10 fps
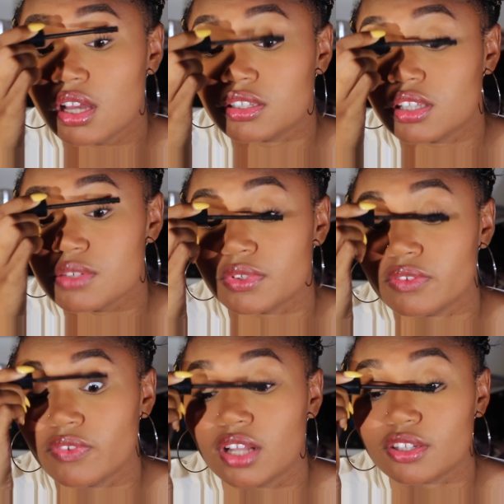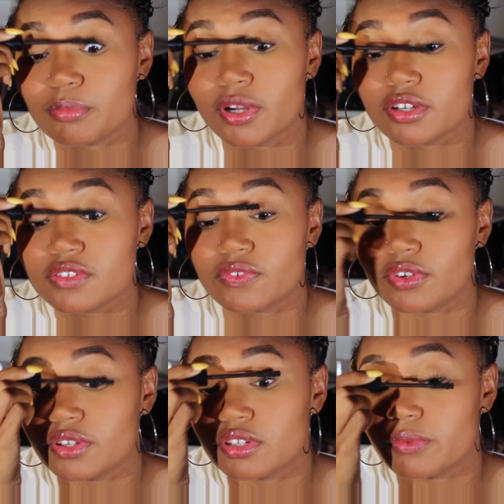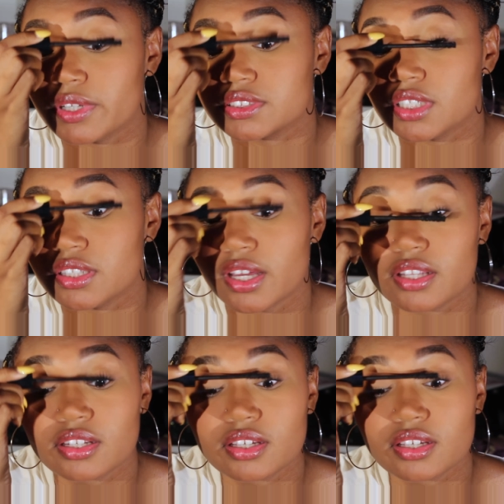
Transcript: I think that's what the volume part is for. I don't know why I said that.